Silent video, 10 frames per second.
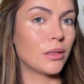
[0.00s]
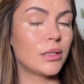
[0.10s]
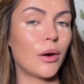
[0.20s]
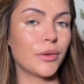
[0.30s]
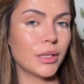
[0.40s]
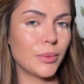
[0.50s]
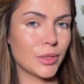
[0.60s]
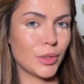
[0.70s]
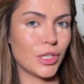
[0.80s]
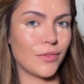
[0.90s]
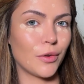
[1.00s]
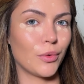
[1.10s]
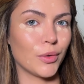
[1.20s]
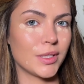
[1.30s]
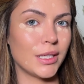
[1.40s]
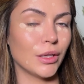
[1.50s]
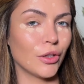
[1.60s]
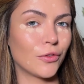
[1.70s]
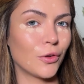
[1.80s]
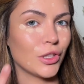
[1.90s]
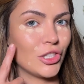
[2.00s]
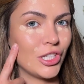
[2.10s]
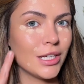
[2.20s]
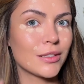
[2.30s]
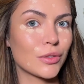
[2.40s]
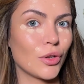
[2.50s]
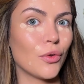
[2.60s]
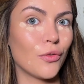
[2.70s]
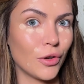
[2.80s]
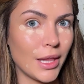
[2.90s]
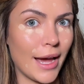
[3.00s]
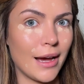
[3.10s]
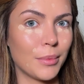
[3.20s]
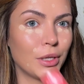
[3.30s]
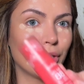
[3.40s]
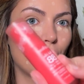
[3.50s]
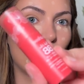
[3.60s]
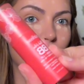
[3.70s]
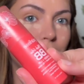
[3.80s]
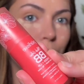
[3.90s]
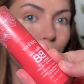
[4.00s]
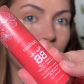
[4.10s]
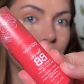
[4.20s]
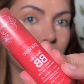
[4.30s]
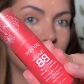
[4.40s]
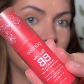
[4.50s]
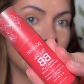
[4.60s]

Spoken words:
Now I really want to achieve a rosy look for the cheeks, so for that I'm gonna go in with the